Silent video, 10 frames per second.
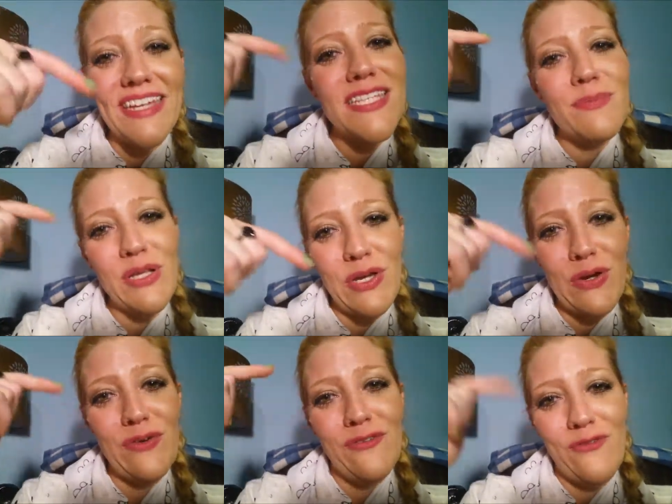links
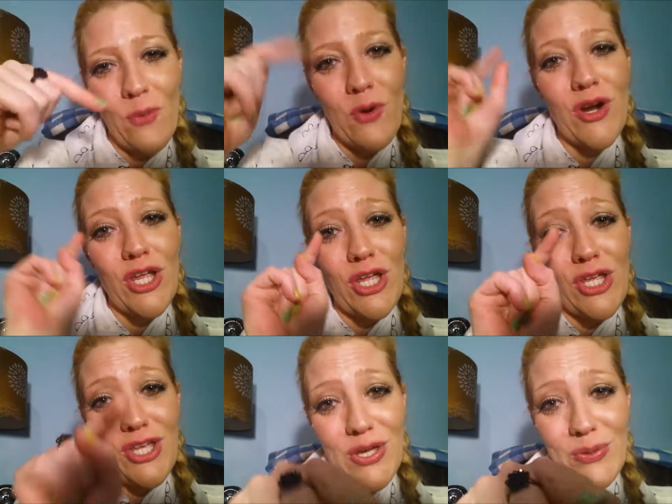below for
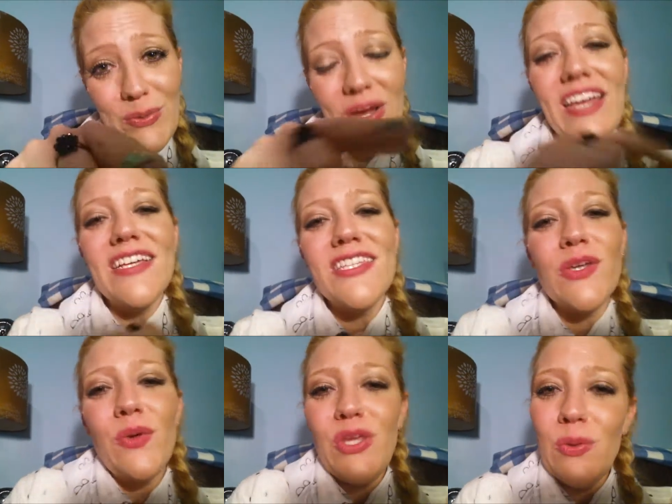you,
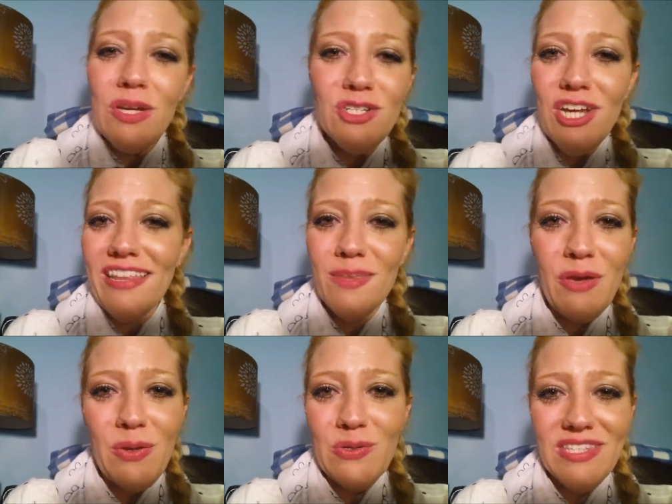so you can check
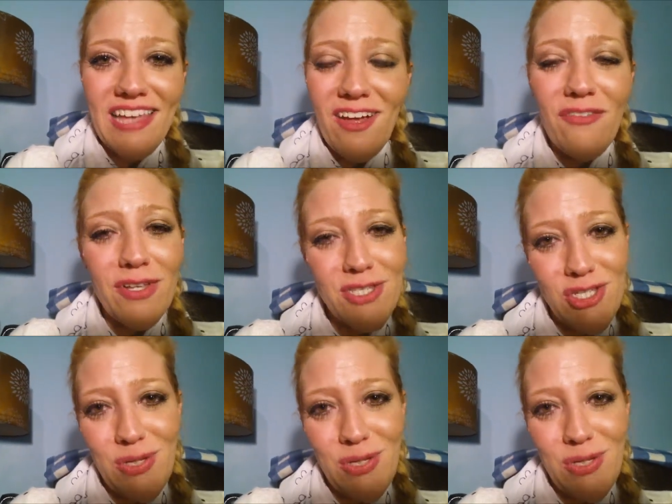them out yourself on